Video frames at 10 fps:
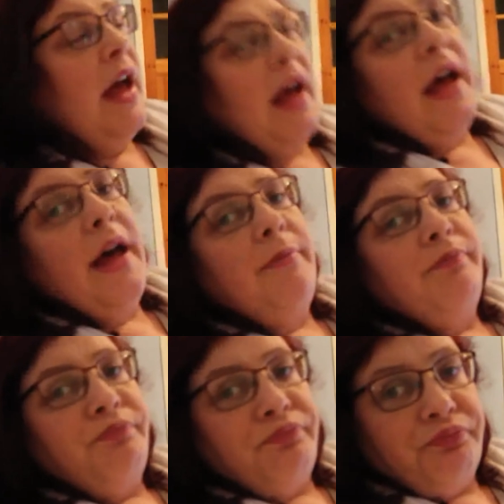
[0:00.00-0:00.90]

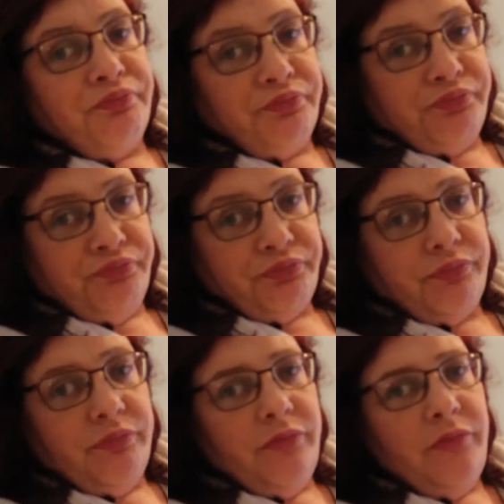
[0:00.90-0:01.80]
Um,
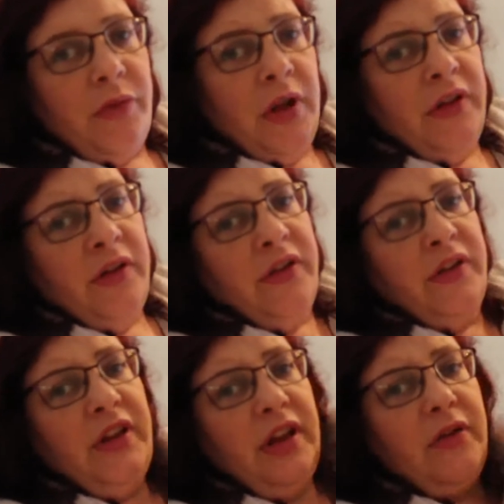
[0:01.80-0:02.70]
so as you
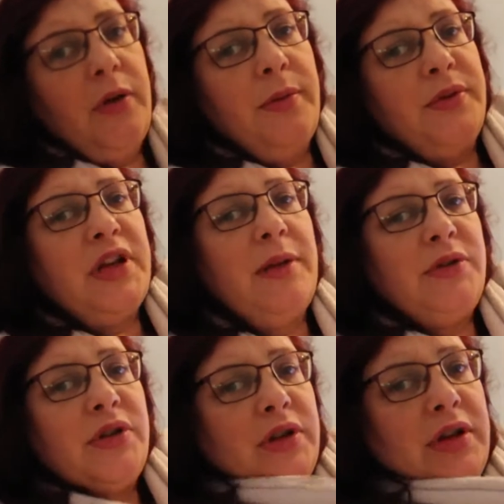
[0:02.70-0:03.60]
can see I've got my
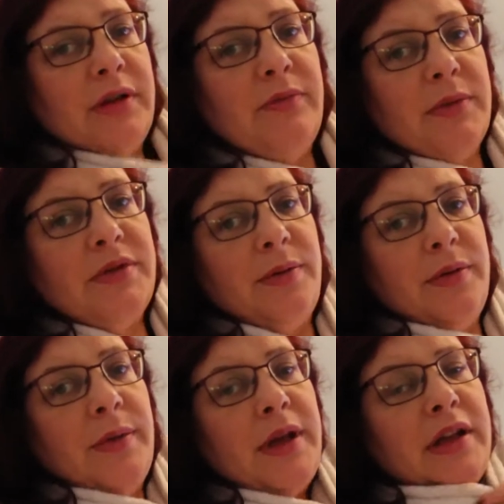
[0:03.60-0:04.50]
pyjamas on, I'm wrapped up
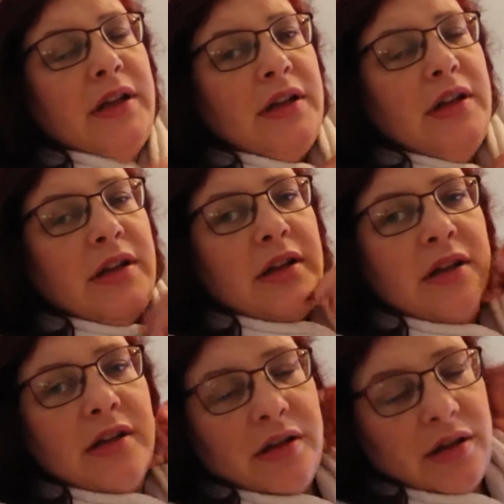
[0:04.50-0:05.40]
in my
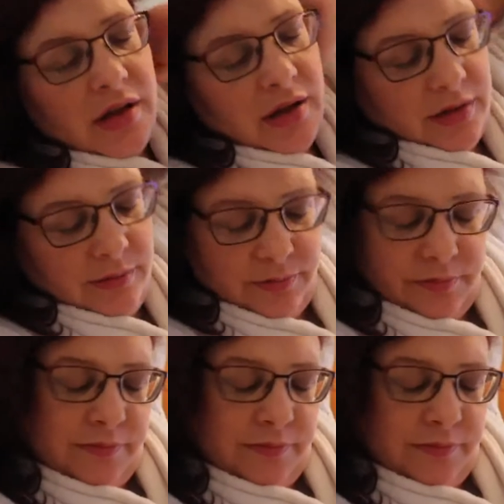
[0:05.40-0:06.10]
um,